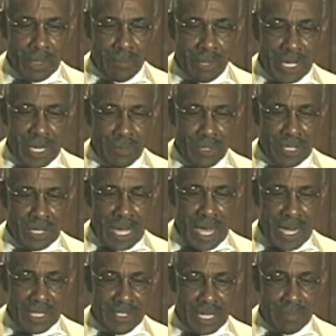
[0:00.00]
playing with the
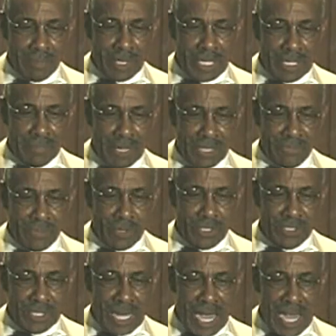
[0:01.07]
Lions, I played my
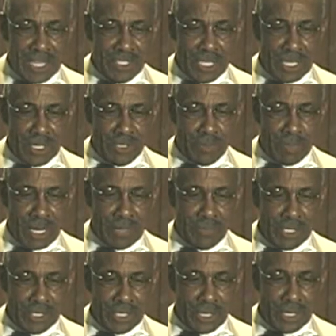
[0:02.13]
first 9 years, punt
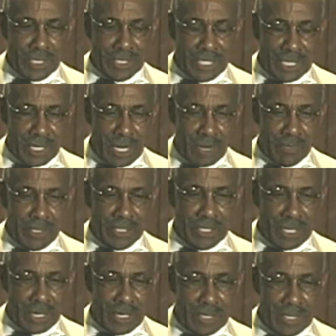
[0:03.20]
return, kickoff
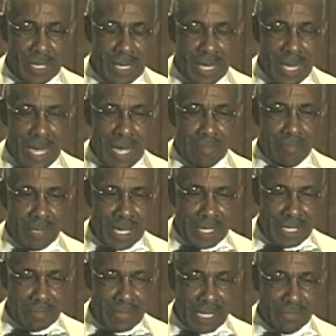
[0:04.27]
return. I
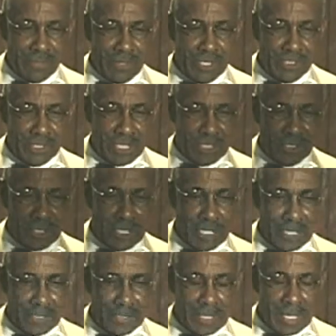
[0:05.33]
punted my first 6
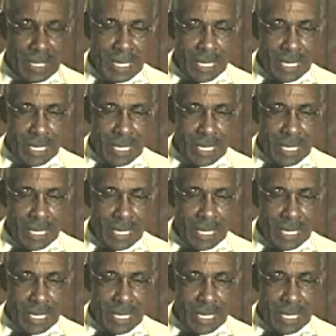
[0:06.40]
years.